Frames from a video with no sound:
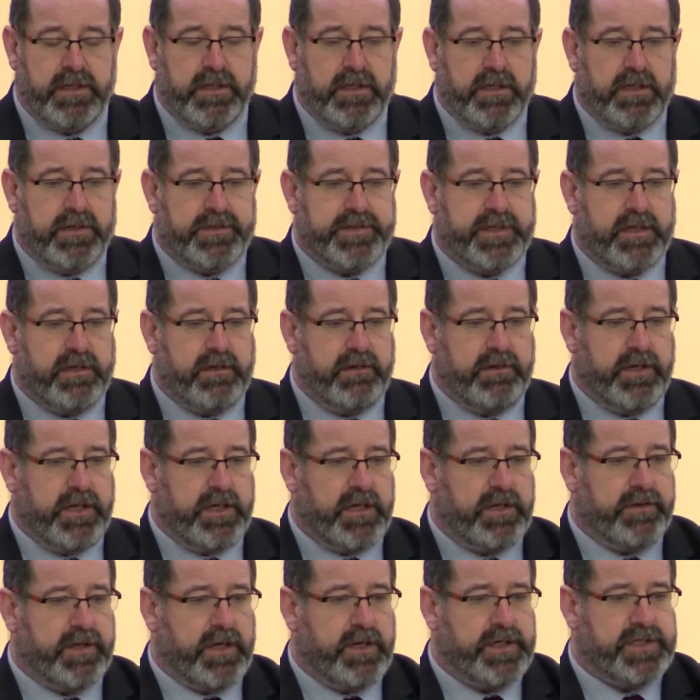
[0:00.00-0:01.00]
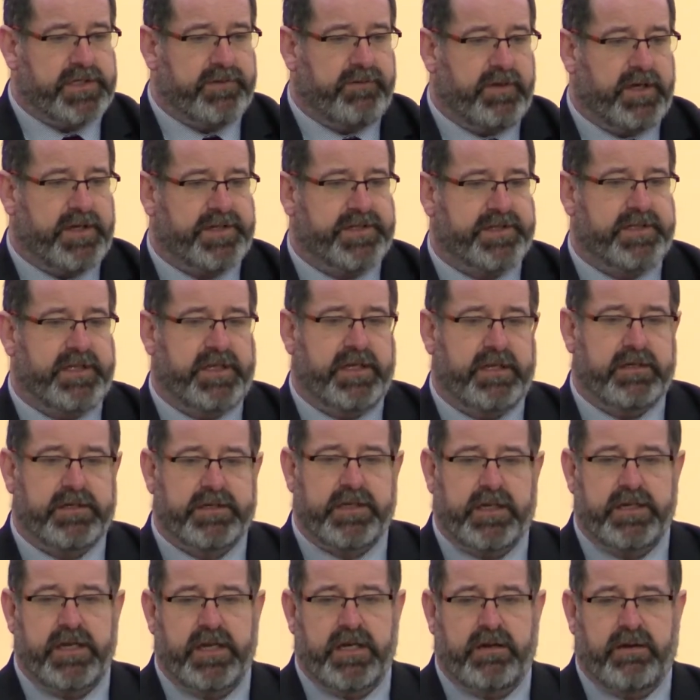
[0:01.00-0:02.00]
So, those of us that,
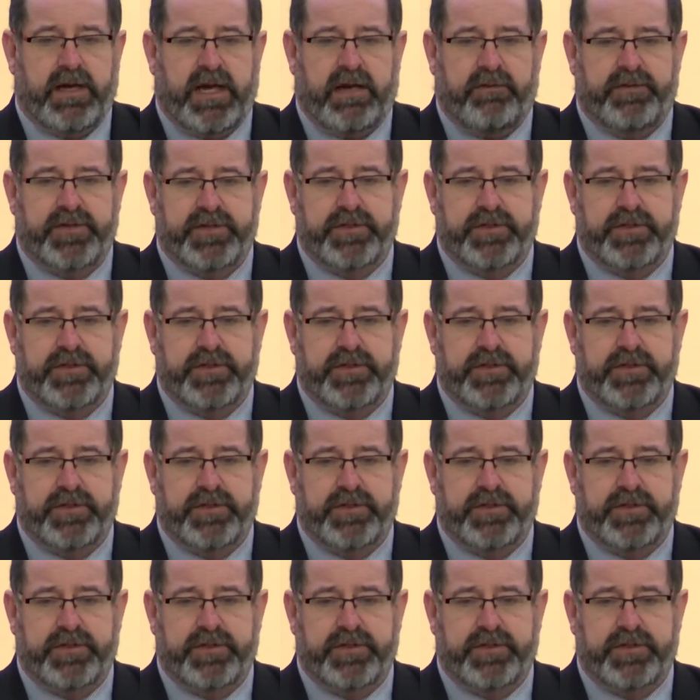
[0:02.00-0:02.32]
have